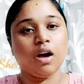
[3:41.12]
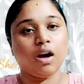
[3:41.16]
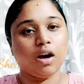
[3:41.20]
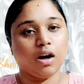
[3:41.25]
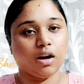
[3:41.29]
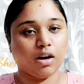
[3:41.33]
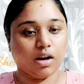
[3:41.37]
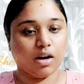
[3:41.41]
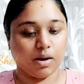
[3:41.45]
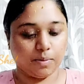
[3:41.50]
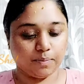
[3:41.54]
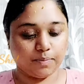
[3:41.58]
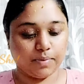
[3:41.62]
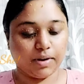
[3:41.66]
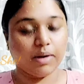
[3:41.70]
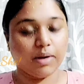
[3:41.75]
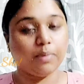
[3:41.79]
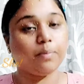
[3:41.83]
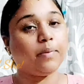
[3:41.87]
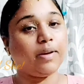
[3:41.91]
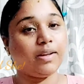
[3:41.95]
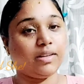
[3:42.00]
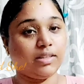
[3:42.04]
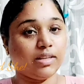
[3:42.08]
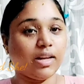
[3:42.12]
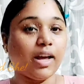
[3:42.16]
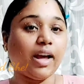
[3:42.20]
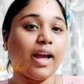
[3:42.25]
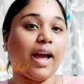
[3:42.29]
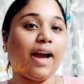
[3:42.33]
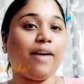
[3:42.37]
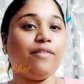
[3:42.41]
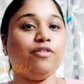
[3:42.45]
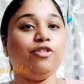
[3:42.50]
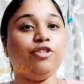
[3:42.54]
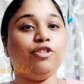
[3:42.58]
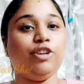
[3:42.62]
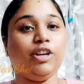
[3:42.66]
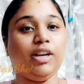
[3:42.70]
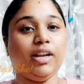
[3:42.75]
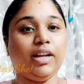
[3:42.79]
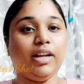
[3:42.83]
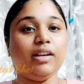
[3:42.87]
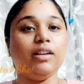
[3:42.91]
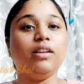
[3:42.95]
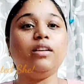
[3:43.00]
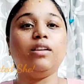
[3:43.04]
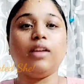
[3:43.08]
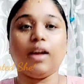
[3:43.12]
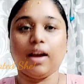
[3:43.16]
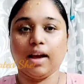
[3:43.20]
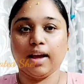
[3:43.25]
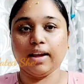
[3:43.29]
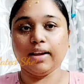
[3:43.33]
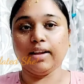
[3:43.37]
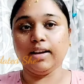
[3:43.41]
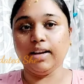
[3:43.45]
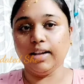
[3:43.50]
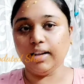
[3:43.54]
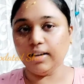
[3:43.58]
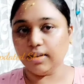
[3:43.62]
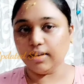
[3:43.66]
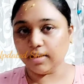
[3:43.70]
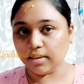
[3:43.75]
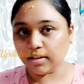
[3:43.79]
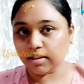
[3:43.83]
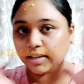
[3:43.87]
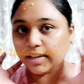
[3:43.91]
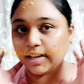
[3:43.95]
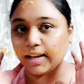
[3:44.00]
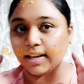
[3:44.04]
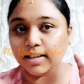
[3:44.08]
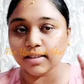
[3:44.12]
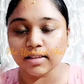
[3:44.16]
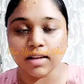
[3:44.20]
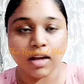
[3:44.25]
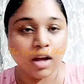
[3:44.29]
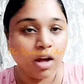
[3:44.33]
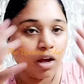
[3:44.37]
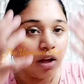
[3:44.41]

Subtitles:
a complete mess. I have to clean it. I cleaned it, yes.